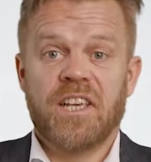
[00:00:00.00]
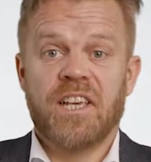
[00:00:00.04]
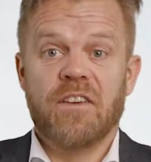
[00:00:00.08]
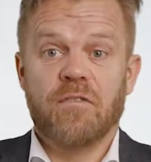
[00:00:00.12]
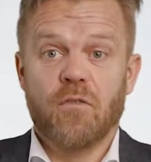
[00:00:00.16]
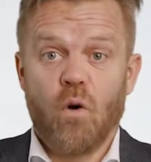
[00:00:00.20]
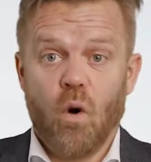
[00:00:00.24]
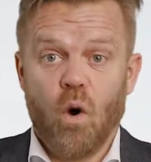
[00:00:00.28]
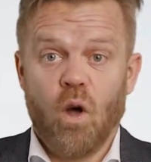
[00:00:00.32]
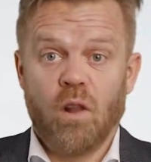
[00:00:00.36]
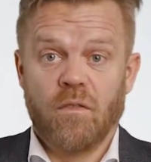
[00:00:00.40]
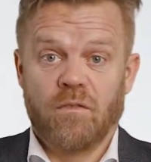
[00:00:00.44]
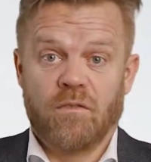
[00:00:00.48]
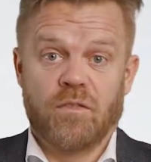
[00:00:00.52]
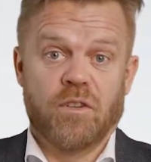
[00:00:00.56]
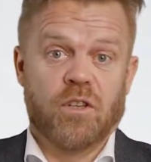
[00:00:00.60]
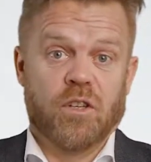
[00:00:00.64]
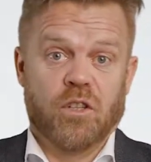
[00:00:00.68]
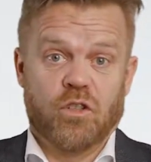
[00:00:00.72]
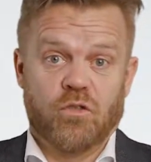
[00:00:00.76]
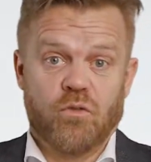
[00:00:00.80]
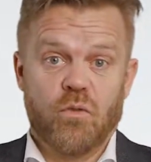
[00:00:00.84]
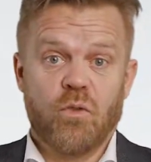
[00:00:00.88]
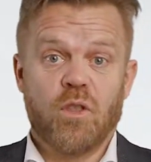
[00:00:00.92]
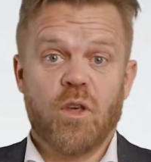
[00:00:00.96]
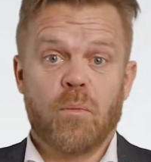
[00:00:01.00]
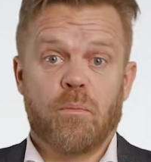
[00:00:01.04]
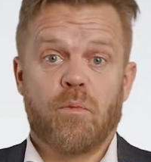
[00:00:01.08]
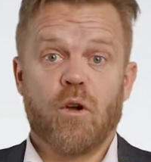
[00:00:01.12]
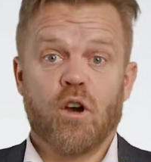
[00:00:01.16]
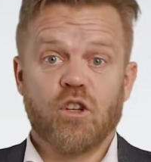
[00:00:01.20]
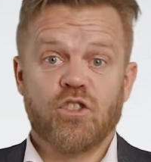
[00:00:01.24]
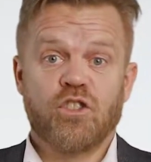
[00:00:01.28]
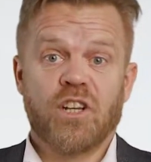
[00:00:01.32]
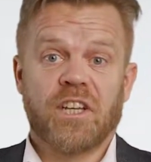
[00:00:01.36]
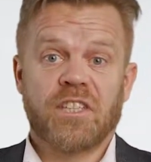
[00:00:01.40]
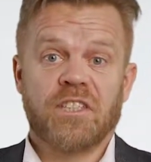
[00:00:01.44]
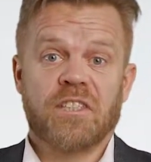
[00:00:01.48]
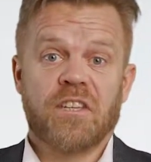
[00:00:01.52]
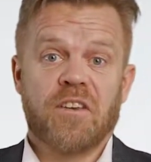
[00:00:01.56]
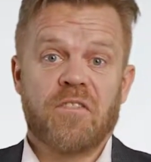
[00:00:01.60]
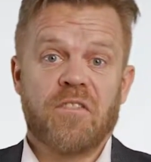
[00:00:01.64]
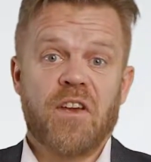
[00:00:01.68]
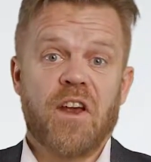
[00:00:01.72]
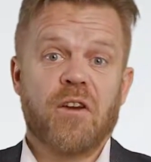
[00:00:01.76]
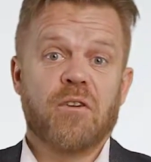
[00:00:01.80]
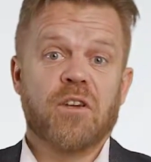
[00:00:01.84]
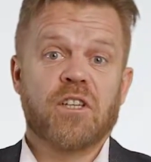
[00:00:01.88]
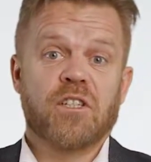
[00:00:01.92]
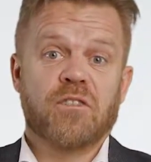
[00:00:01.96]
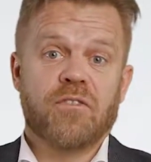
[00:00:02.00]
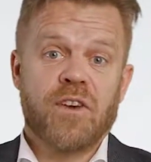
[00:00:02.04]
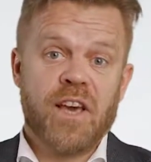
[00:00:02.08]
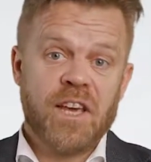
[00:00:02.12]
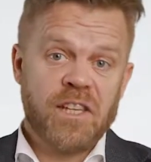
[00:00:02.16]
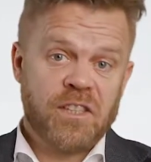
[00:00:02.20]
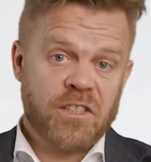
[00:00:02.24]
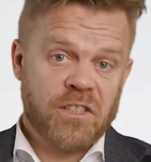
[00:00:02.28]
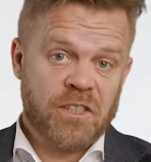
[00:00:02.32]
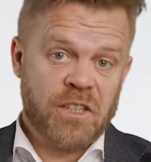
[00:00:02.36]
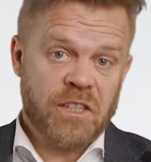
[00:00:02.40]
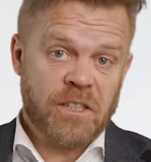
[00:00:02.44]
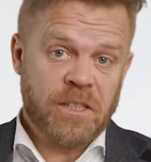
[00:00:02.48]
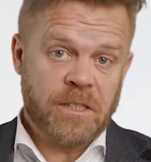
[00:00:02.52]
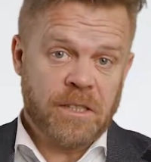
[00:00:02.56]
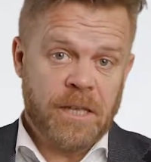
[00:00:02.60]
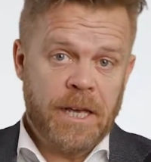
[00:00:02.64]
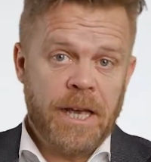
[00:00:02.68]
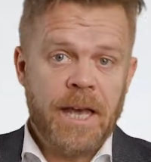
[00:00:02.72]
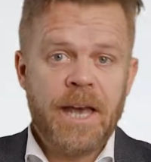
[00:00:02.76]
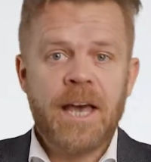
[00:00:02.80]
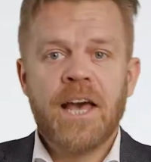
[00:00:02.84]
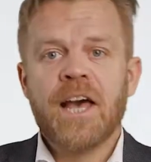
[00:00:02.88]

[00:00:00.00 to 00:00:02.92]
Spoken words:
evolve through the project's various phases,